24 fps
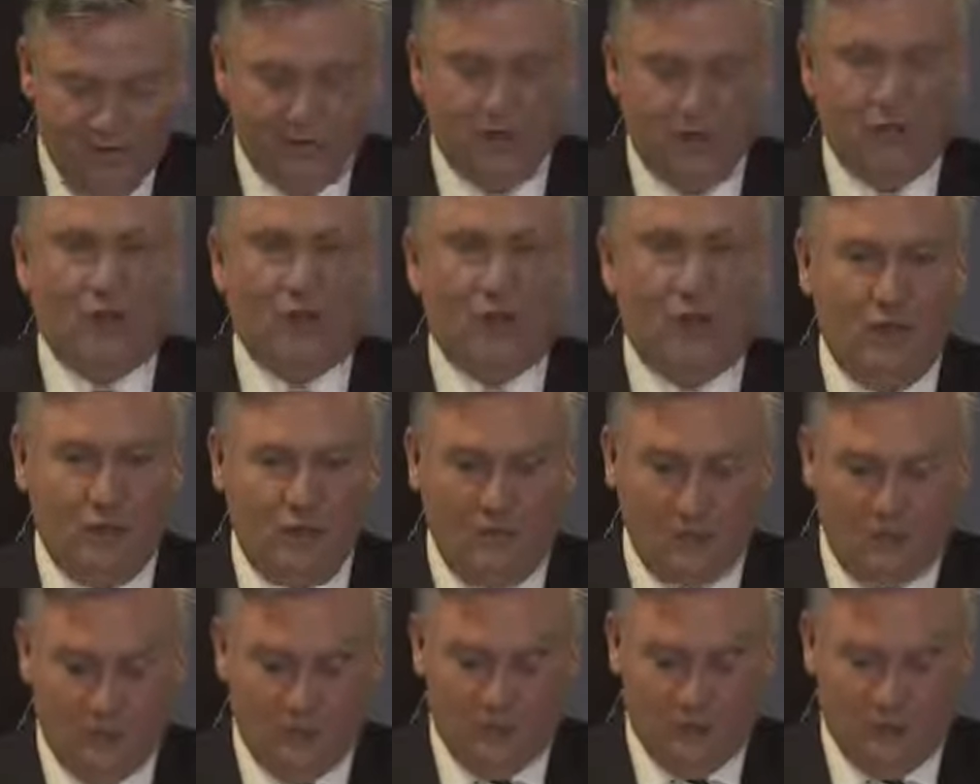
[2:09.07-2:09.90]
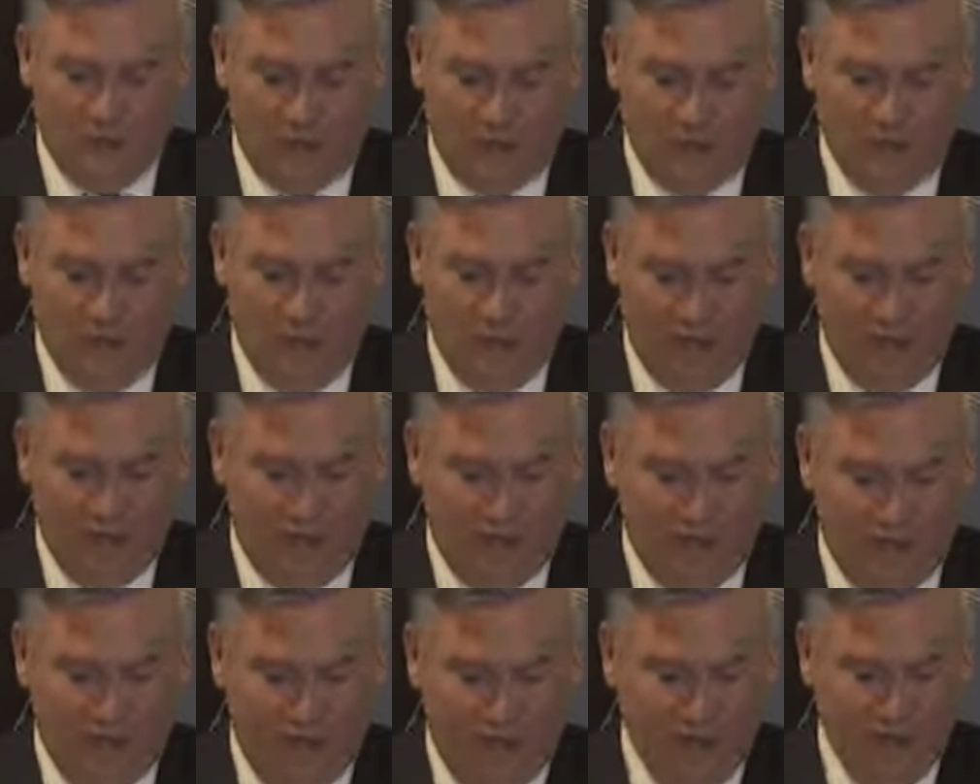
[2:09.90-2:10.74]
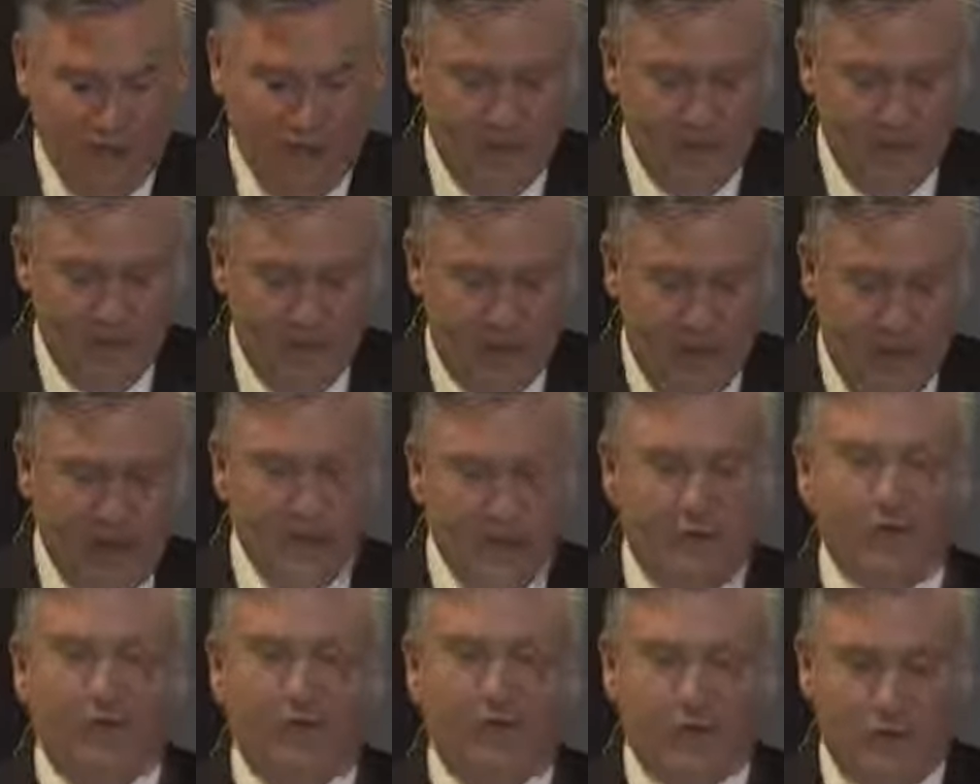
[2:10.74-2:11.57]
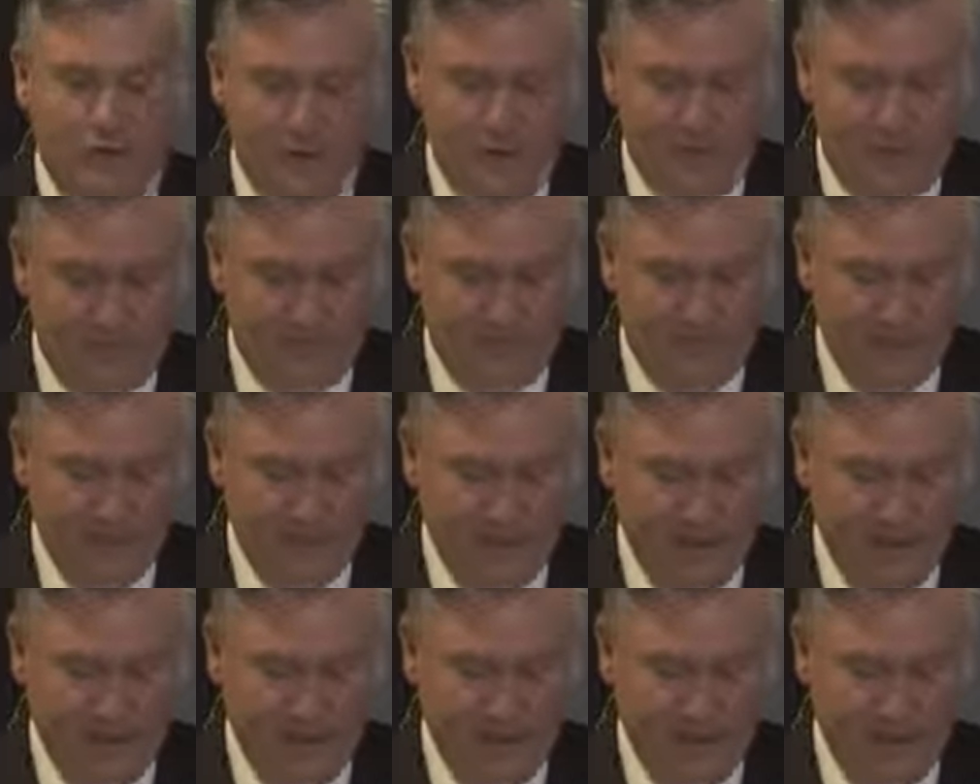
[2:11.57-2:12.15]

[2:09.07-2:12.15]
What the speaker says: the Collingwood Toy Library, Mind Australia,